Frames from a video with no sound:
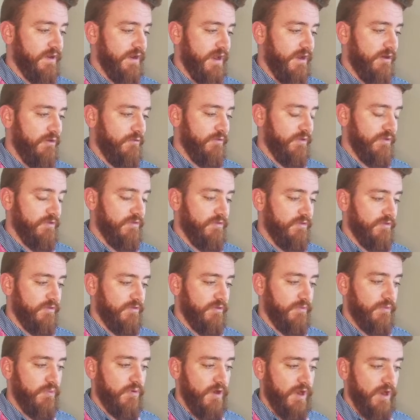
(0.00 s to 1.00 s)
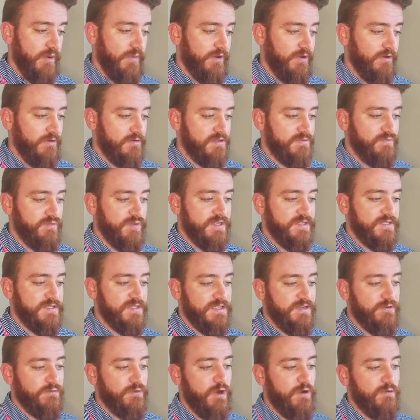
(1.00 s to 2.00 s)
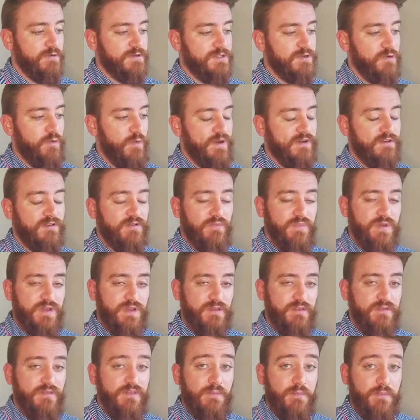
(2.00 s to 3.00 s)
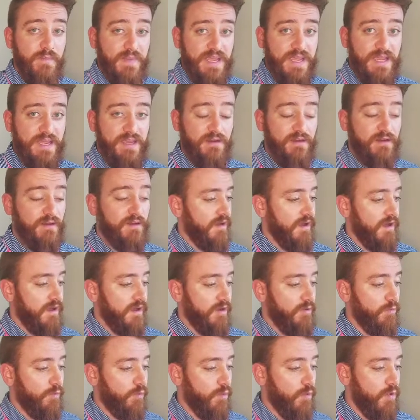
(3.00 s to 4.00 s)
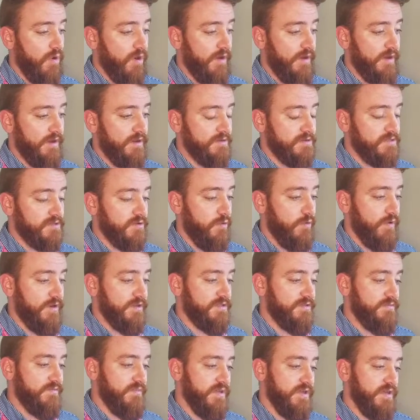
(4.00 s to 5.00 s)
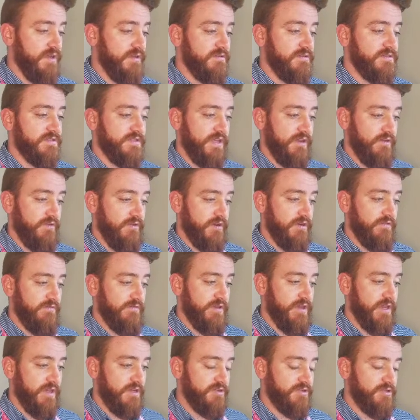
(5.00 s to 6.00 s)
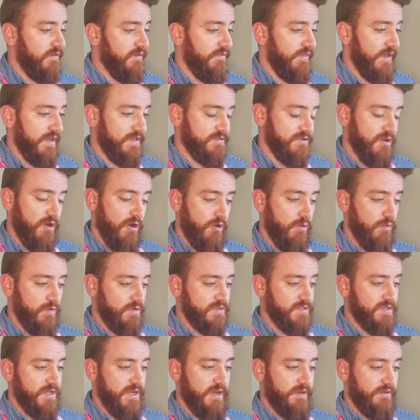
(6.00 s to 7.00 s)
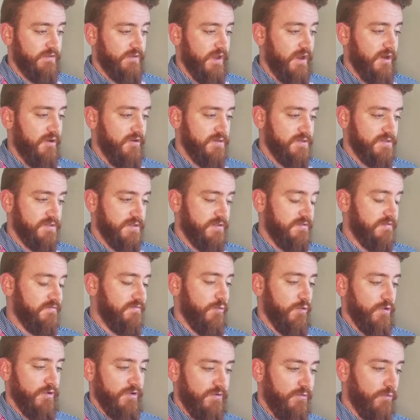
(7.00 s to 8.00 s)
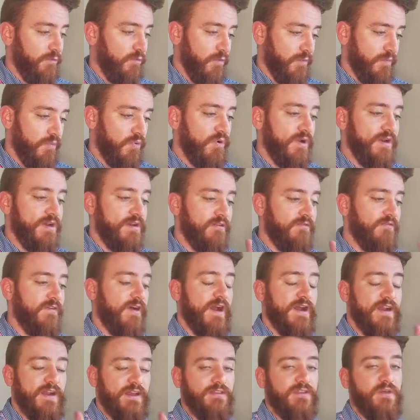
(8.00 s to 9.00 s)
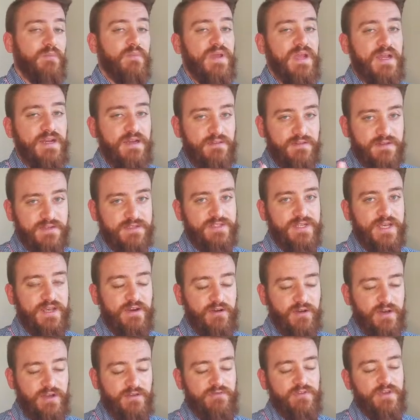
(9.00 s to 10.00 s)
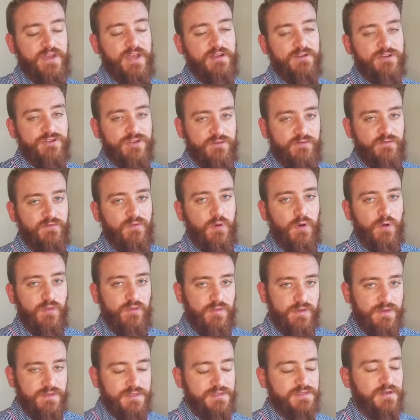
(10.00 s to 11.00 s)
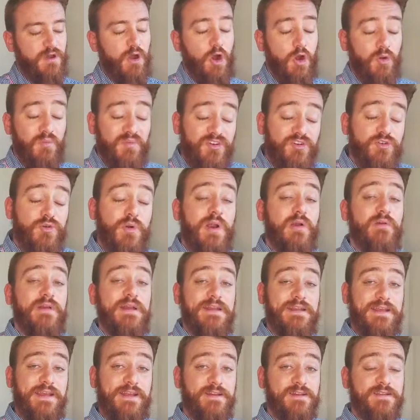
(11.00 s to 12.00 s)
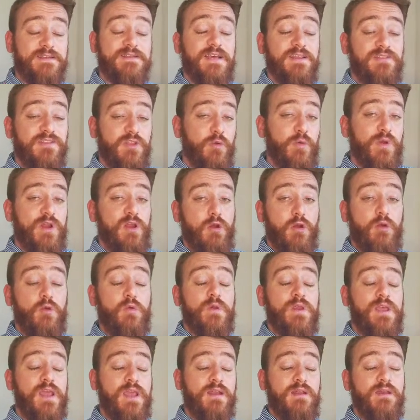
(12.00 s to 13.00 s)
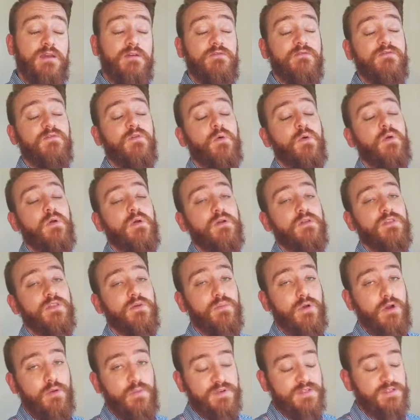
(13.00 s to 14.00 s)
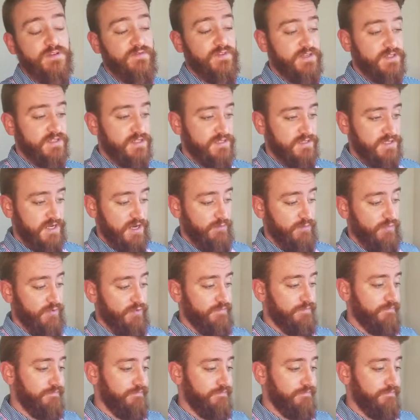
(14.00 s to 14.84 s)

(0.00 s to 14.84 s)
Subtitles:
out with the parameters, but 0 is going to be the mean and 1 is going to be the standard deviation. That's all we're saying there, is that we're predefining the mean and the standard deviation for this arbitrary data set that we are creating for the purpose of this example.